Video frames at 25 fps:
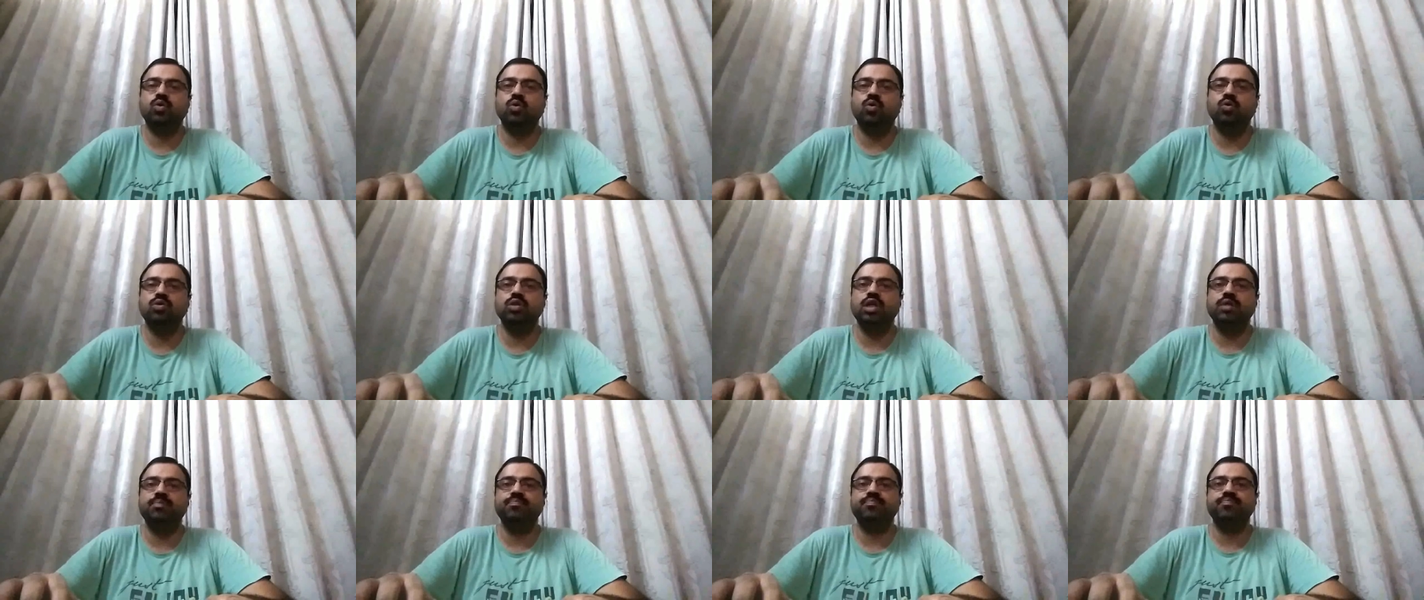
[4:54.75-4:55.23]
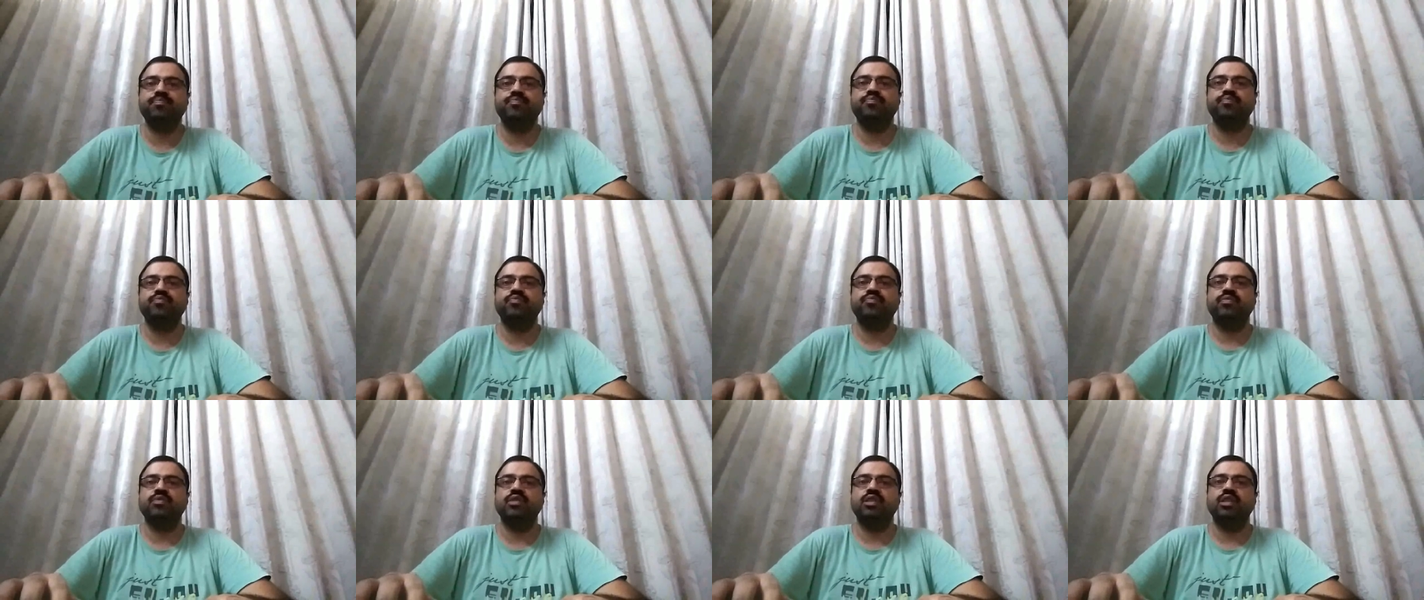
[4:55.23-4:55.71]
throw them.
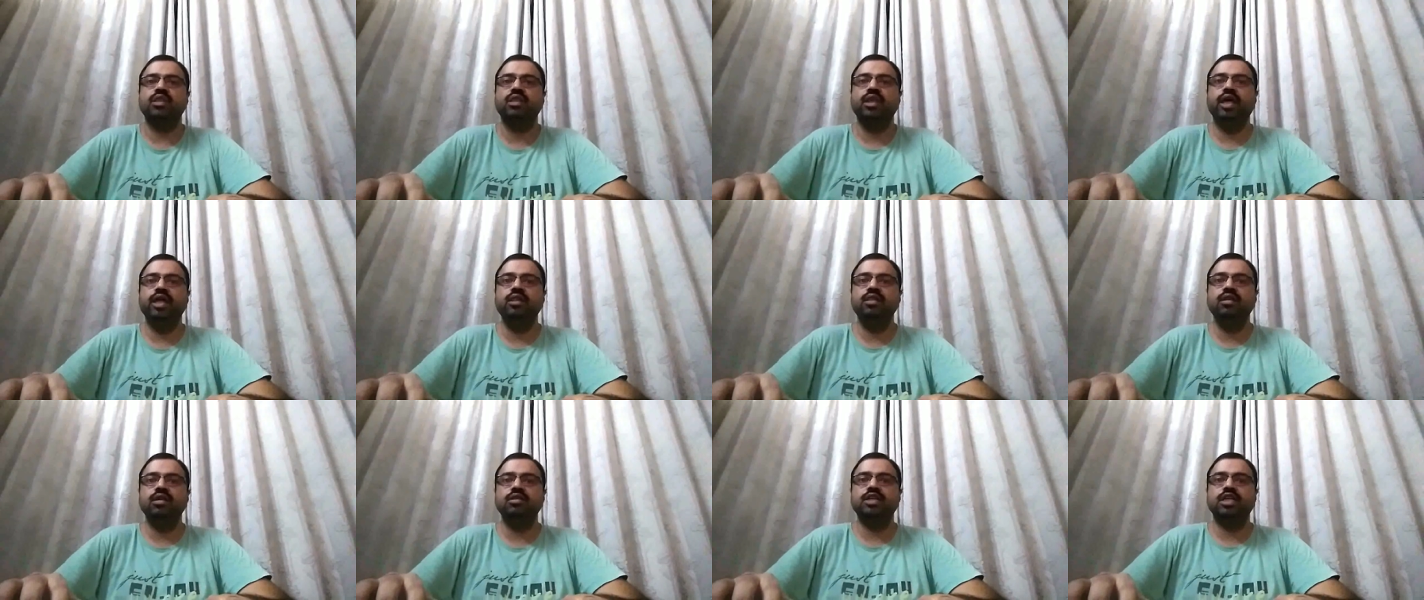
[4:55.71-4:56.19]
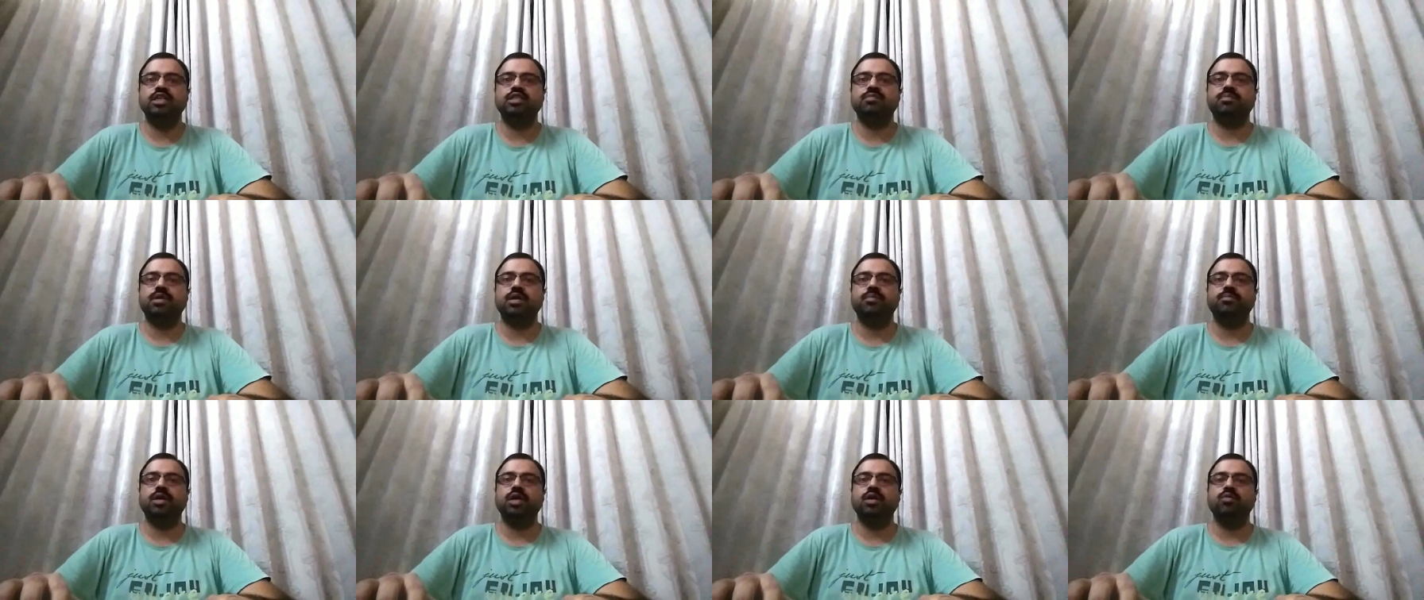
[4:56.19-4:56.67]
Then this
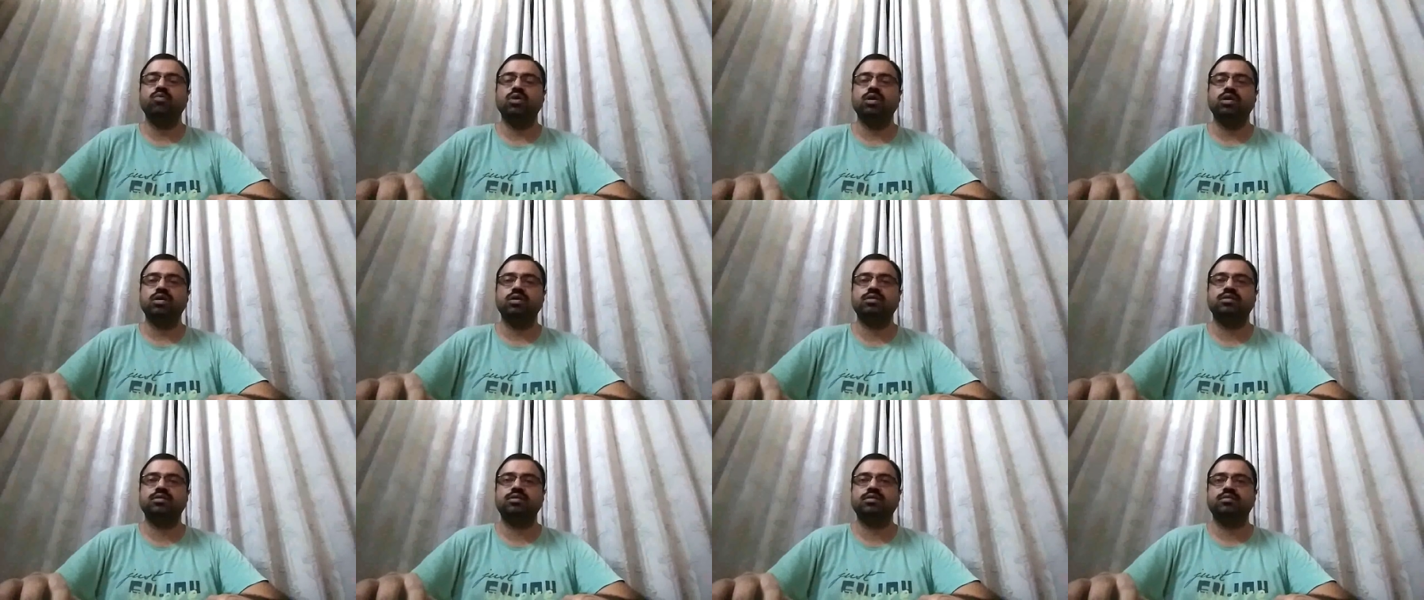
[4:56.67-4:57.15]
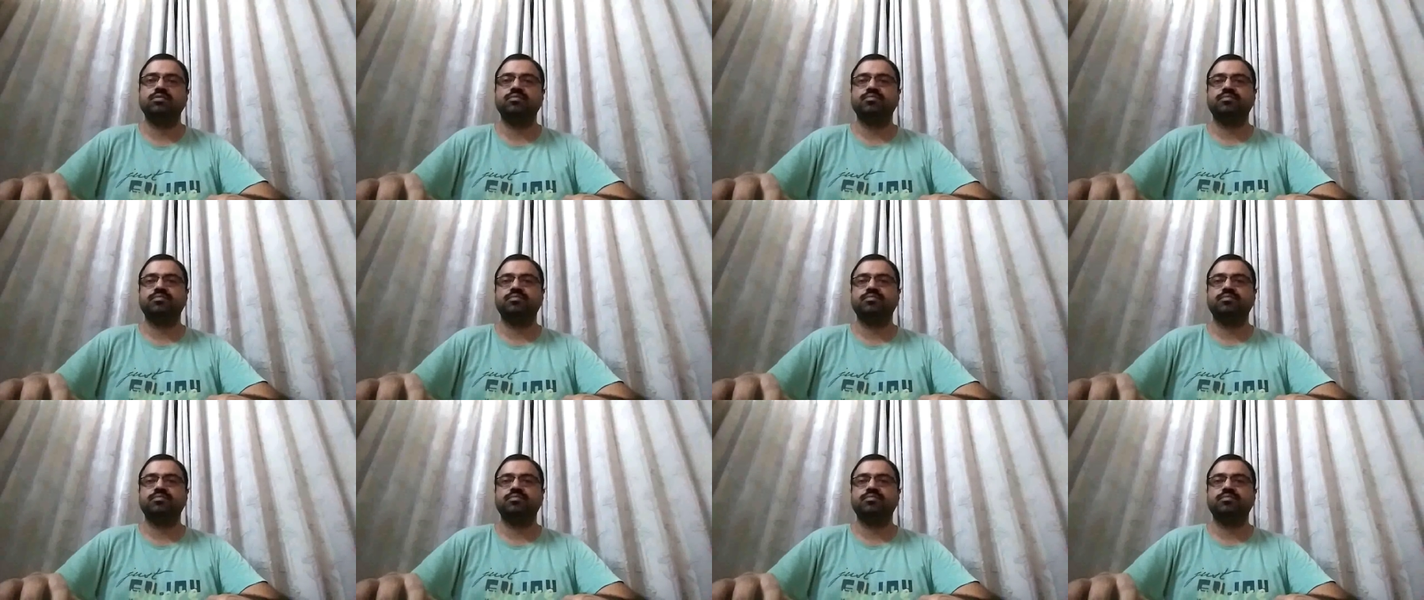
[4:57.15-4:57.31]
experiment works.